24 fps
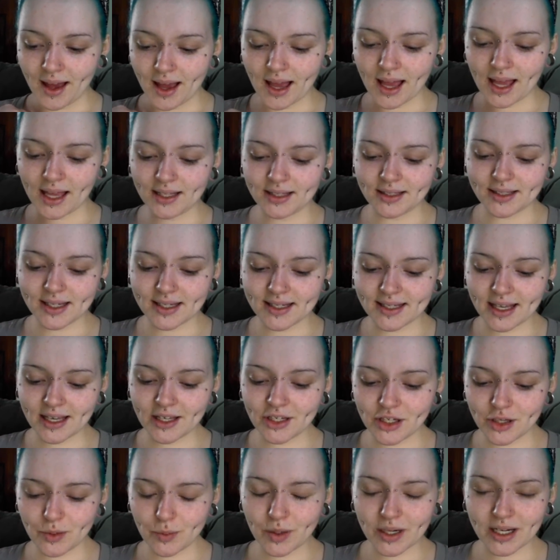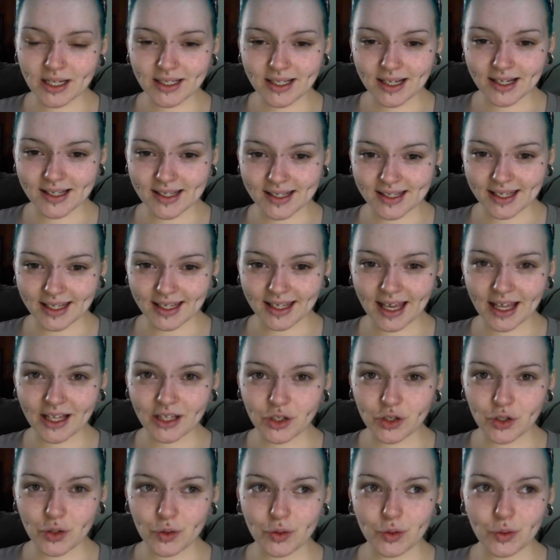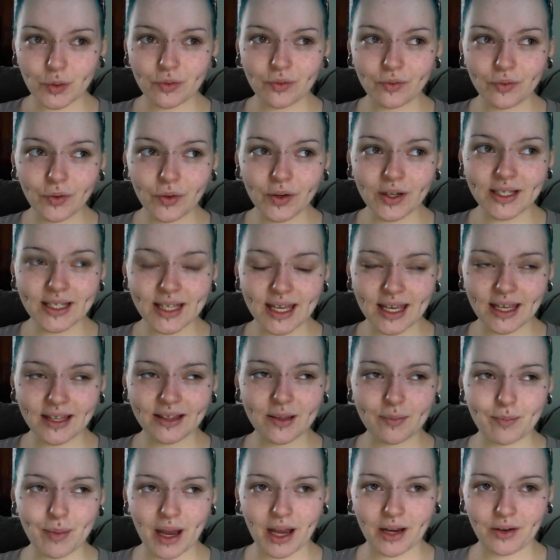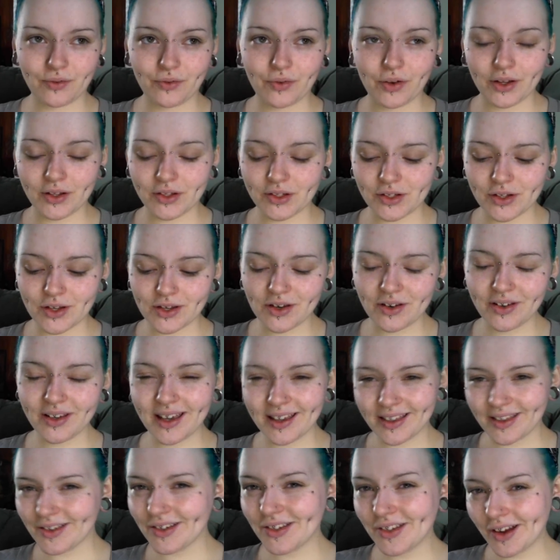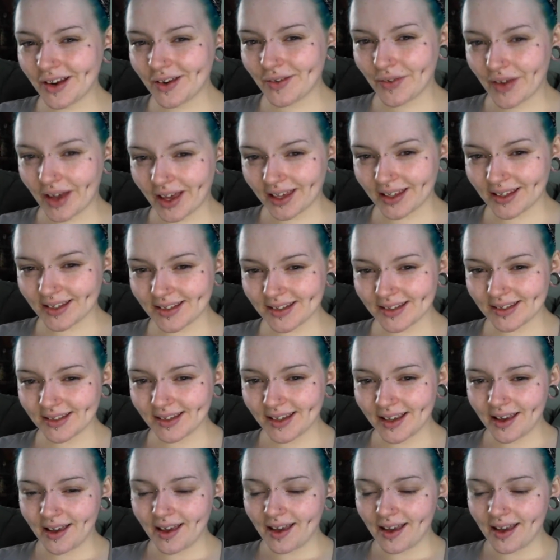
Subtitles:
And essentially what it does is it gets you to avoid eating the bad foods so you don't get those side effects.